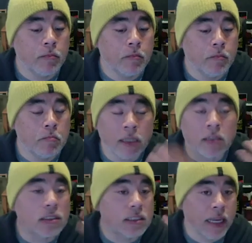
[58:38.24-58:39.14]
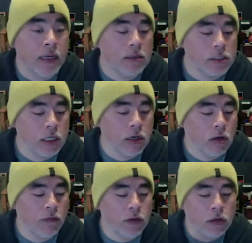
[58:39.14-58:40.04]
mental state. So
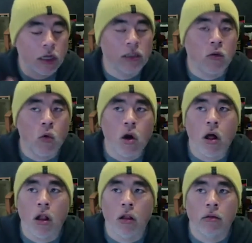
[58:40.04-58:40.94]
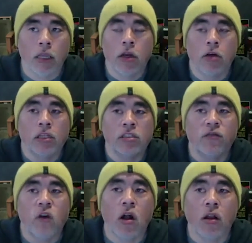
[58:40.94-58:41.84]
if you look at the wall, he
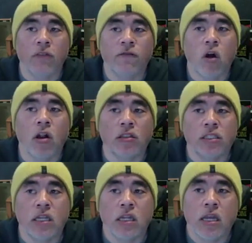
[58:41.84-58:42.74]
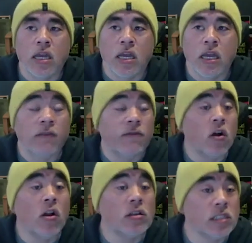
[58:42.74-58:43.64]
falls
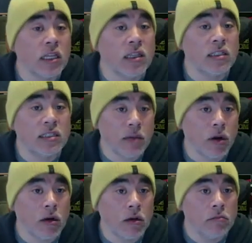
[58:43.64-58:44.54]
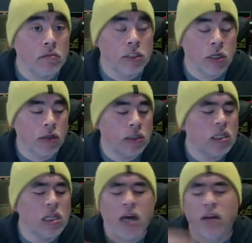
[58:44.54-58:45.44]
in the summer. So there's a
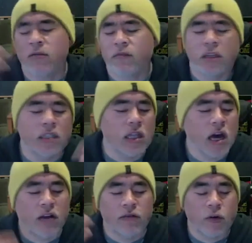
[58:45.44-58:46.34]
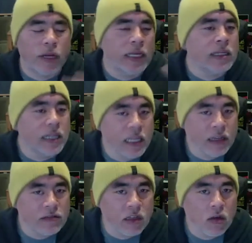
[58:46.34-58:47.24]
lot of green
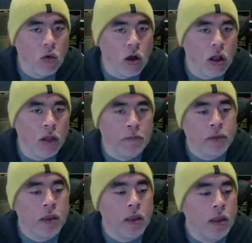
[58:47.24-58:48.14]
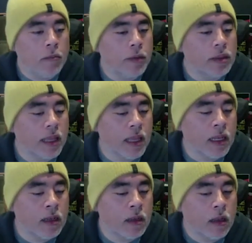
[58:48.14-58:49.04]
leaves on the wall, but then